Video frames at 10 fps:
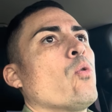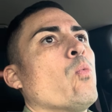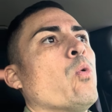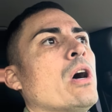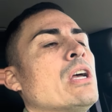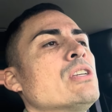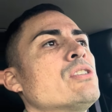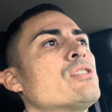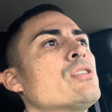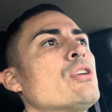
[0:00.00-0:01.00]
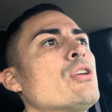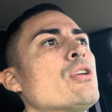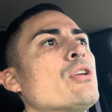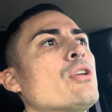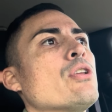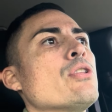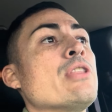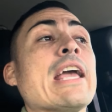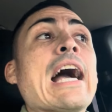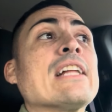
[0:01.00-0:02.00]
was
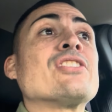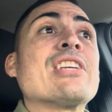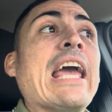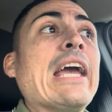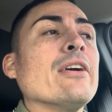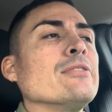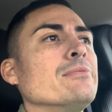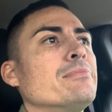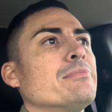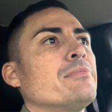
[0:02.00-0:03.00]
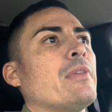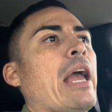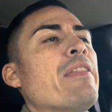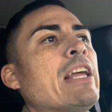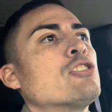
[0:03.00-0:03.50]
they got scared and they